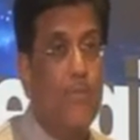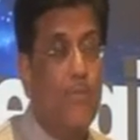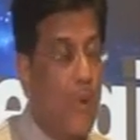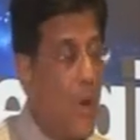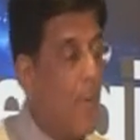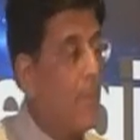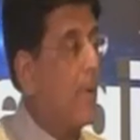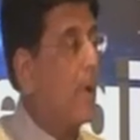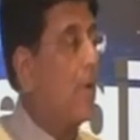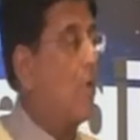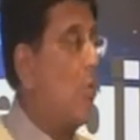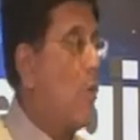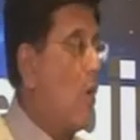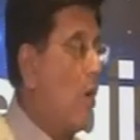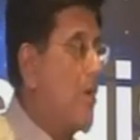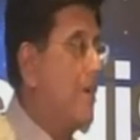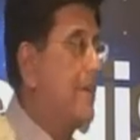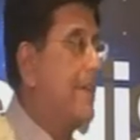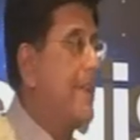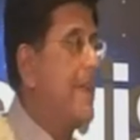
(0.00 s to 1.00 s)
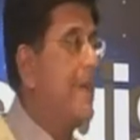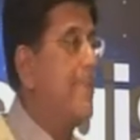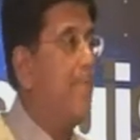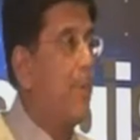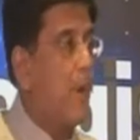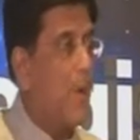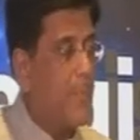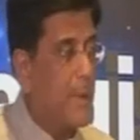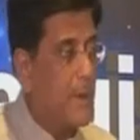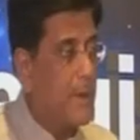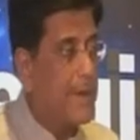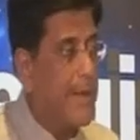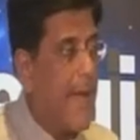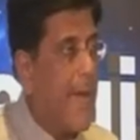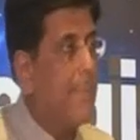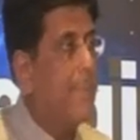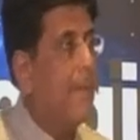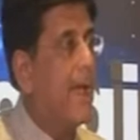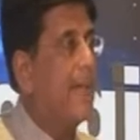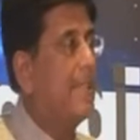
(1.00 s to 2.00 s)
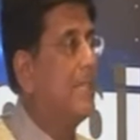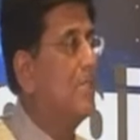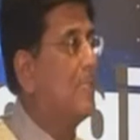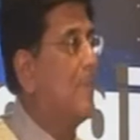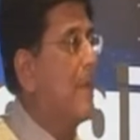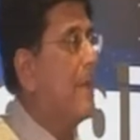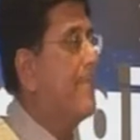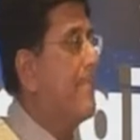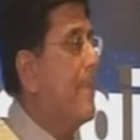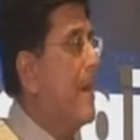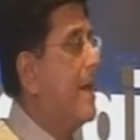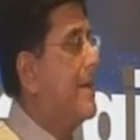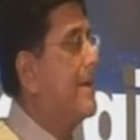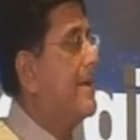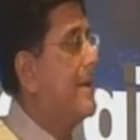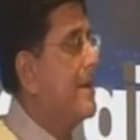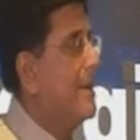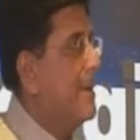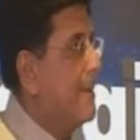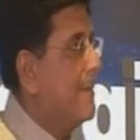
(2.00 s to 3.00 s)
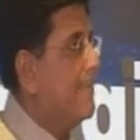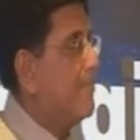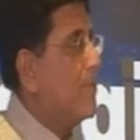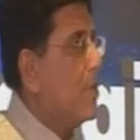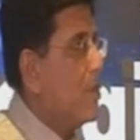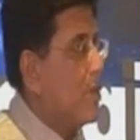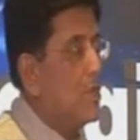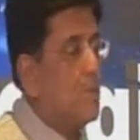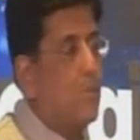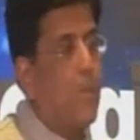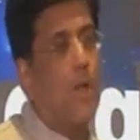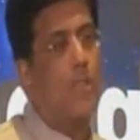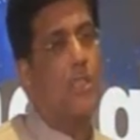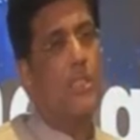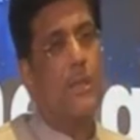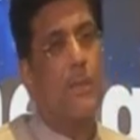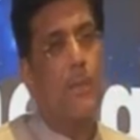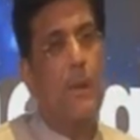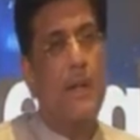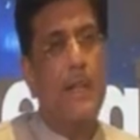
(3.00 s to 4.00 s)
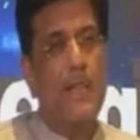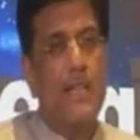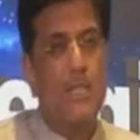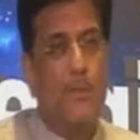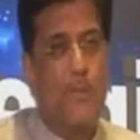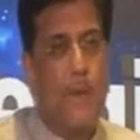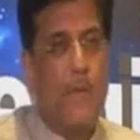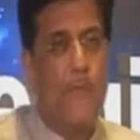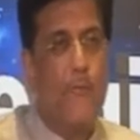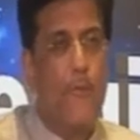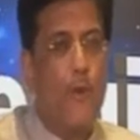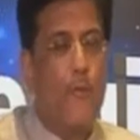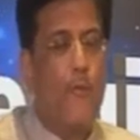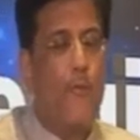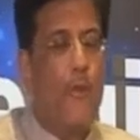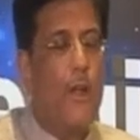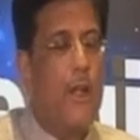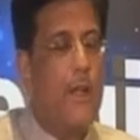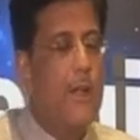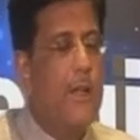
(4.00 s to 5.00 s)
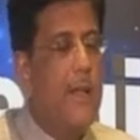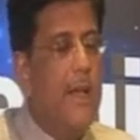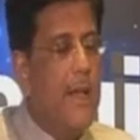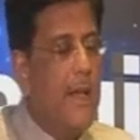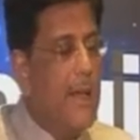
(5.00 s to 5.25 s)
proper quality, proper timelines being met, responsibilities being fulfilled.